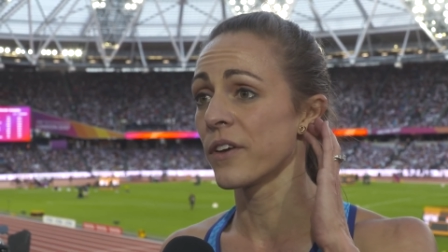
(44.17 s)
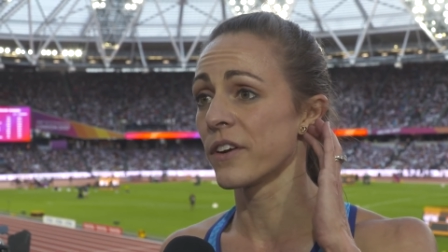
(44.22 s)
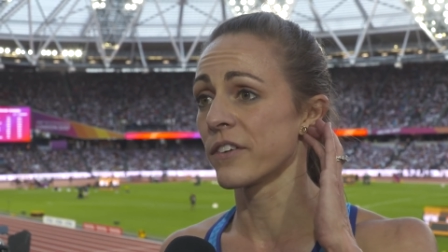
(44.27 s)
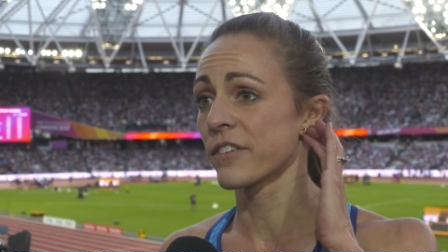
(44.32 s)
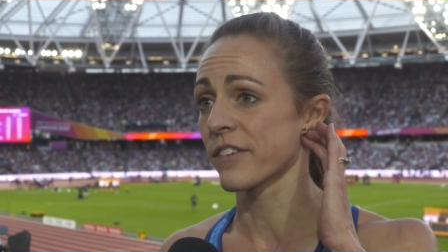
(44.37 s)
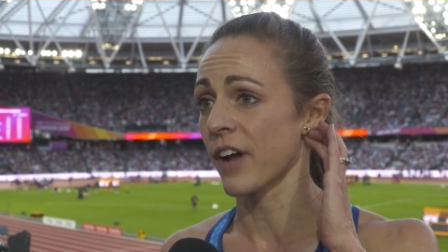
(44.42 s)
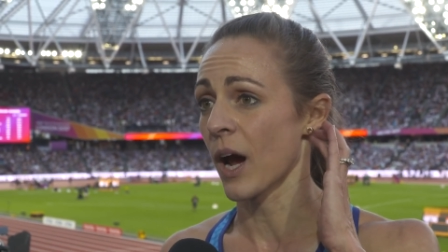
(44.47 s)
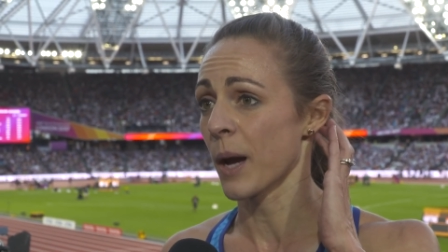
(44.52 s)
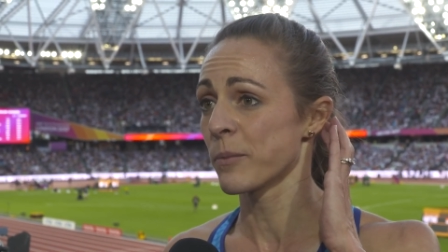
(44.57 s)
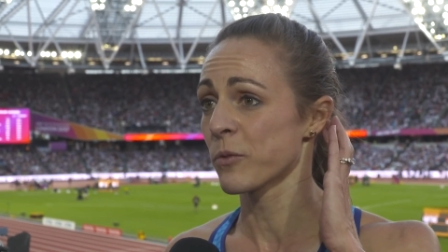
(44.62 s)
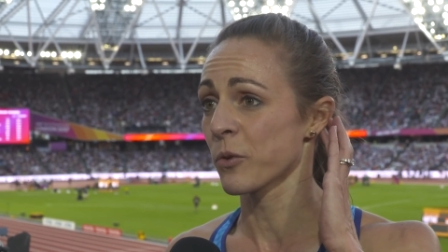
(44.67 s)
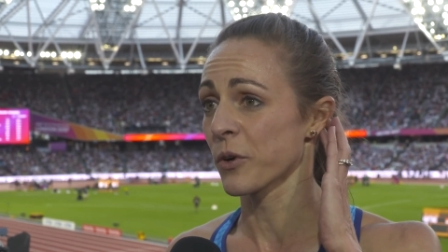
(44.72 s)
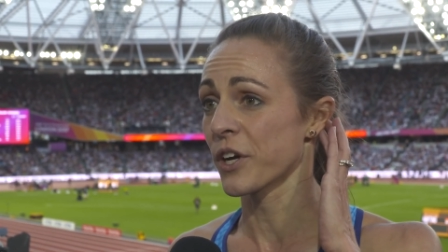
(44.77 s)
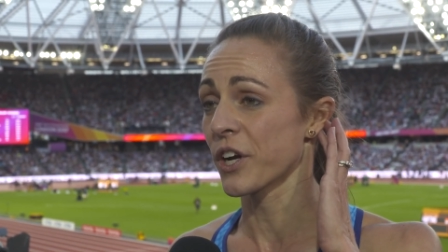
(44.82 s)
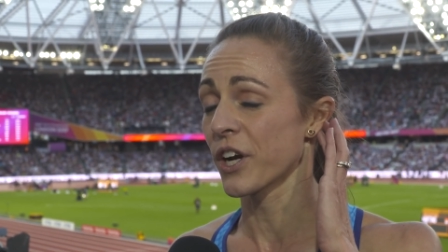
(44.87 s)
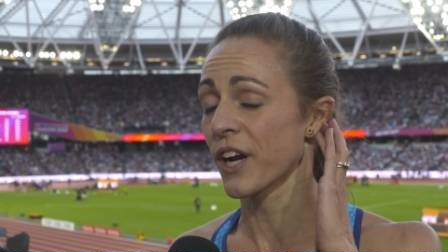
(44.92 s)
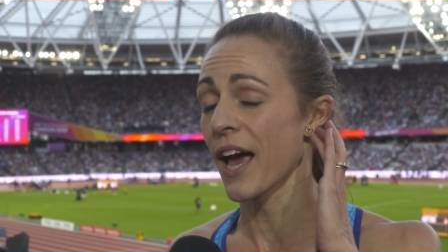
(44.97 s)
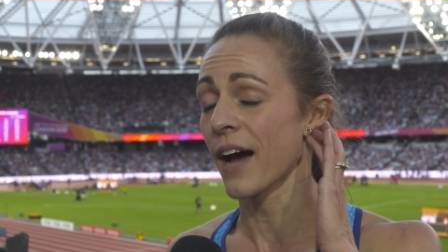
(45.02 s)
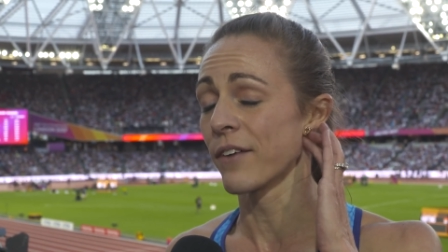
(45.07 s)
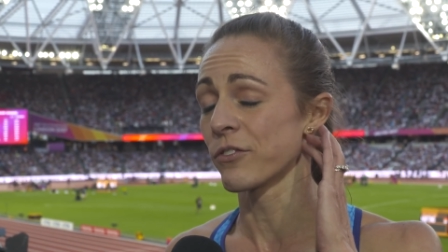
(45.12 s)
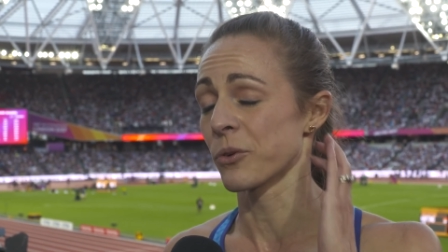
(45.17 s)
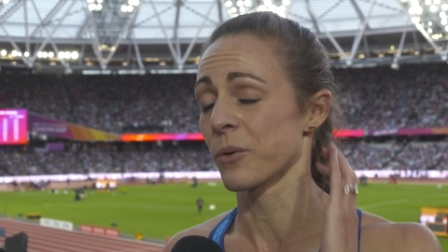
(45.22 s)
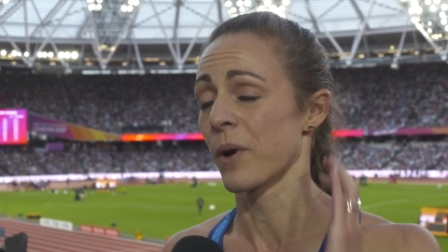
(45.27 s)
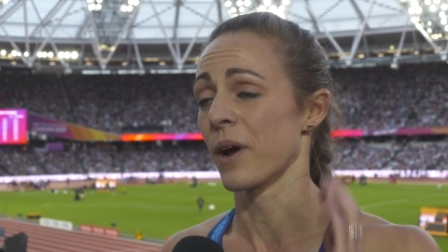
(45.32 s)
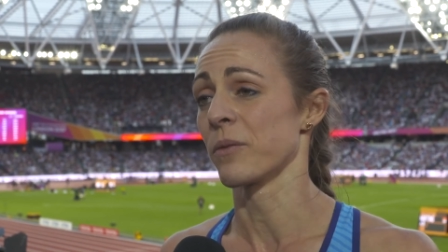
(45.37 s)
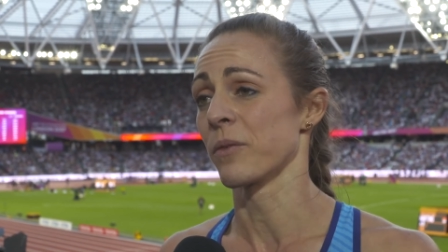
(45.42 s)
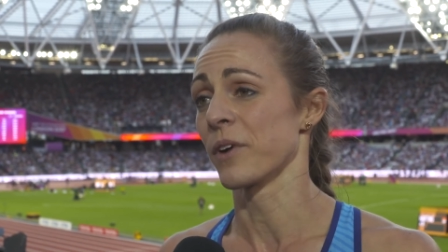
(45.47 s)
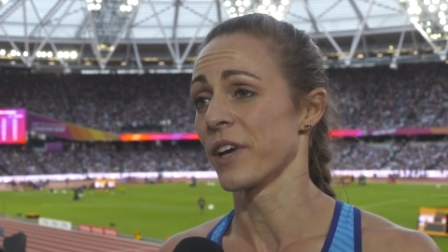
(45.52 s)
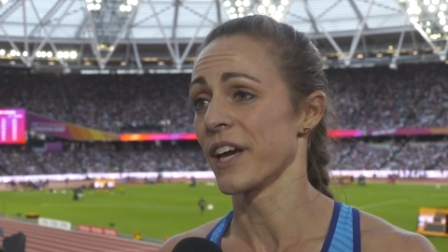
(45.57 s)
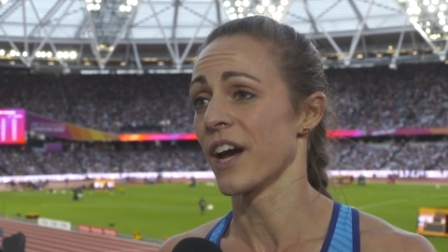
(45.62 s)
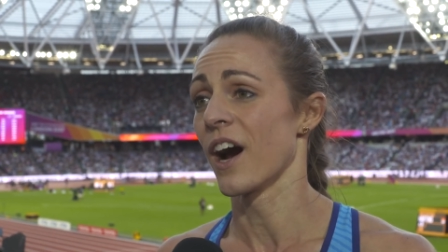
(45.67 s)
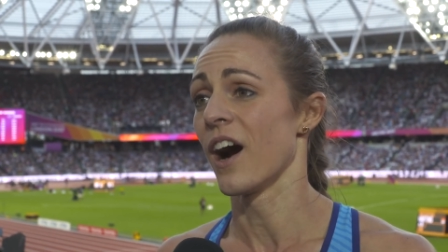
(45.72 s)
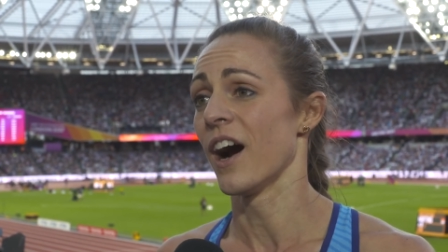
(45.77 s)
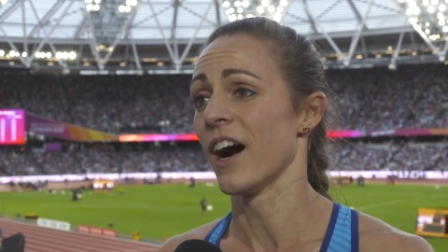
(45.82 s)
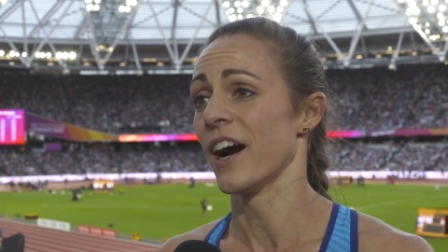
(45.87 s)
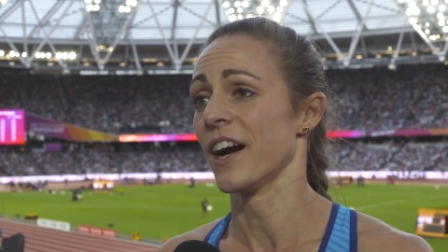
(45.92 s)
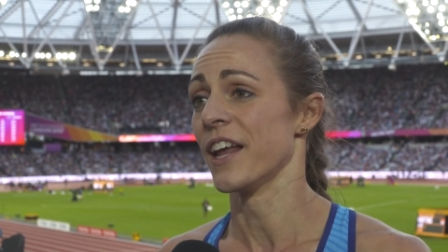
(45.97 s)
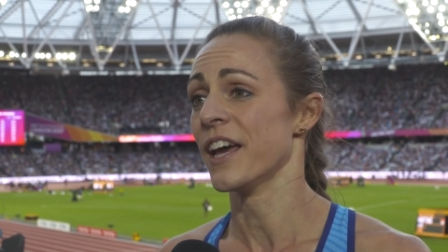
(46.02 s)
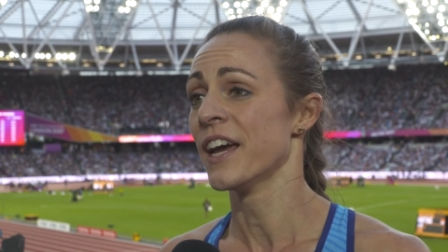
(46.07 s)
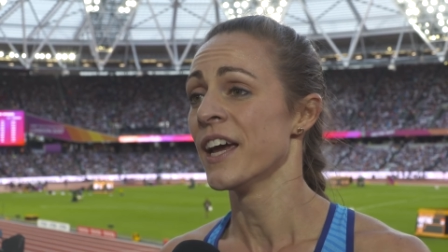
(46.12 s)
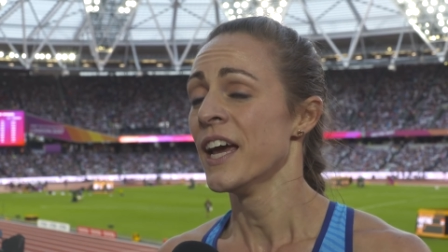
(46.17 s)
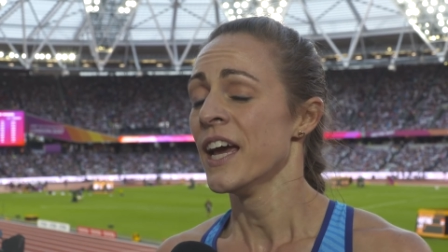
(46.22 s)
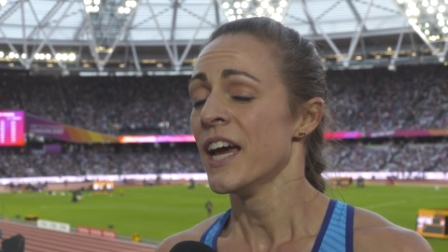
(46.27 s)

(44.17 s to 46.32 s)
there's times where you're going to have to run really hard